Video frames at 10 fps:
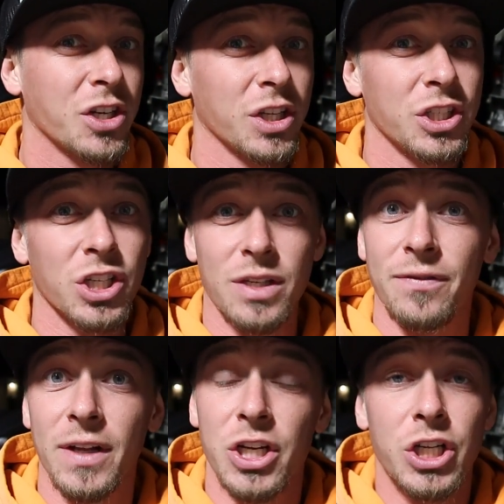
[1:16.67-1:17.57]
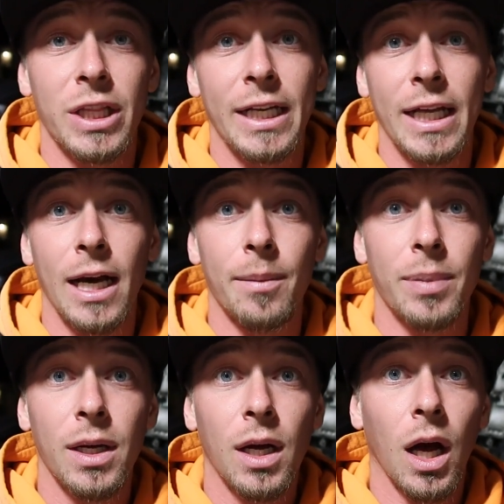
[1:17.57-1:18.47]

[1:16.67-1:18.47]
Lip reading: actually just finished cleaning up